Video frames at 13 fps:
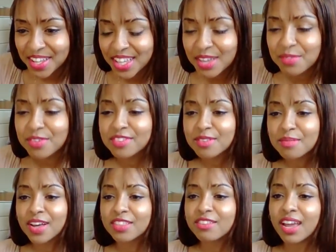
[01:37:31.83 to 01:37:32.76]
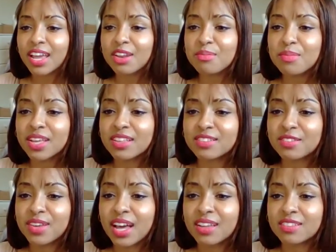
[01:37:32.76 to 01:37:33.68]
Yeah, what are some other animes
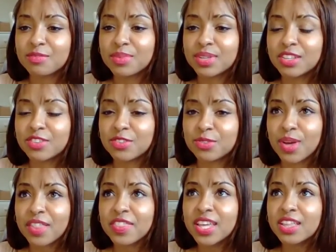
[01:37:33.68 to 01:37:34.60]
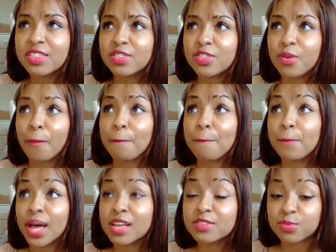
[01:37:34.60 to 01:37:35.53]
you guys have been into? I think the
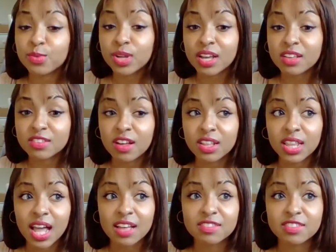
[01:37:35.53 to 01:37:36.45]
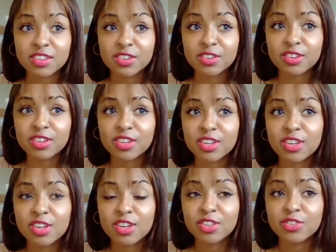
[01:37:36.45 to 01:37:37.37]
best one I saw last year.
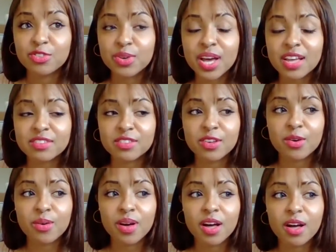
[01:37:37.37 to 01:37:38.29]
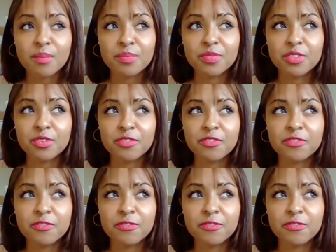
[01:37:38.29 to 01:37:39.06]
Do you guys know the